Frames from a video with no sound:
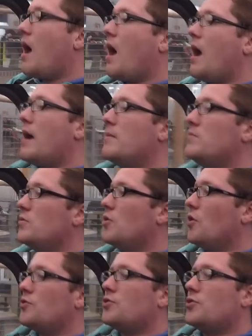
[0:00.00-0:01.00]
I'm
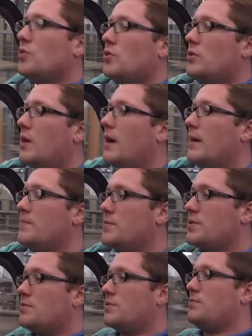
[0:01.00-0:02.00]
not sure. I'm
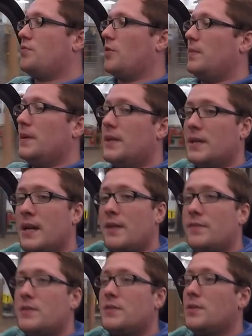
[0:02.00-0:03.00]
probably gonna
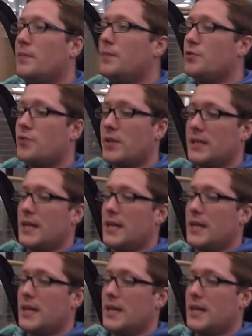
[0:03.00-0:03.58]
have to stop and drink